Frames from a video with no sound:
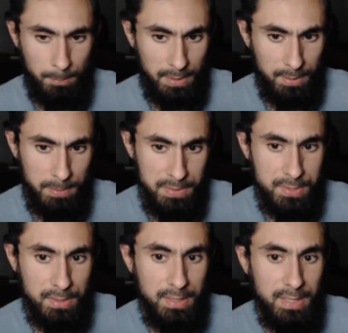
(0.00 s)
Like
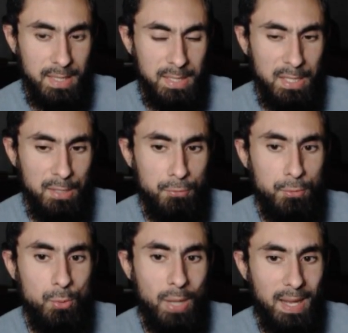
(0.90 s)
basically, if
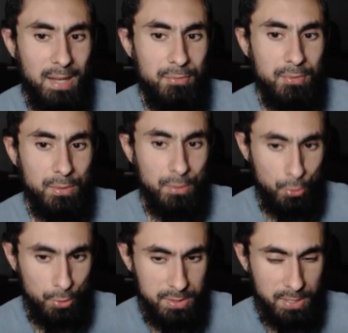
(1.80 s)
you have the
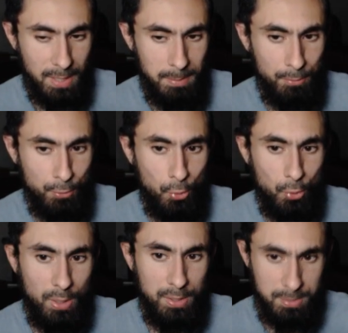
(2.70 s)
good timing of
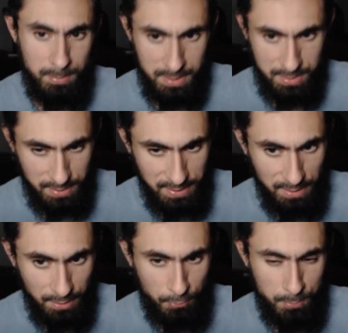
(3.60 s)
Coco ultimates, the
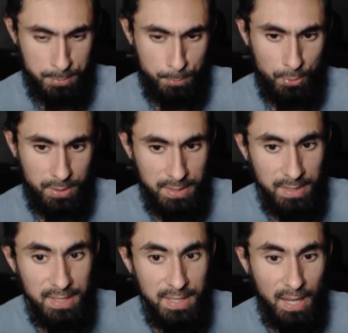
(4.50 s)
healing from Smokey,
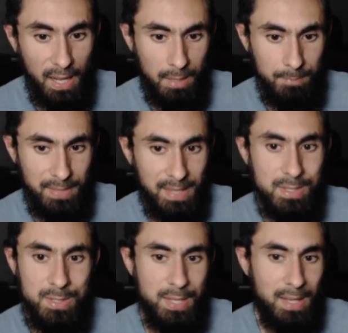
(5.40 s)
that
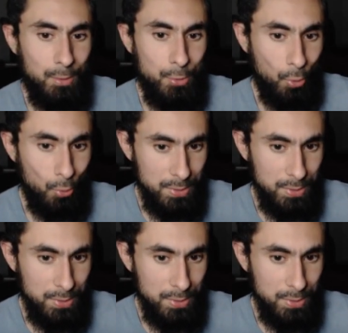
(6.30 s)
is how your OD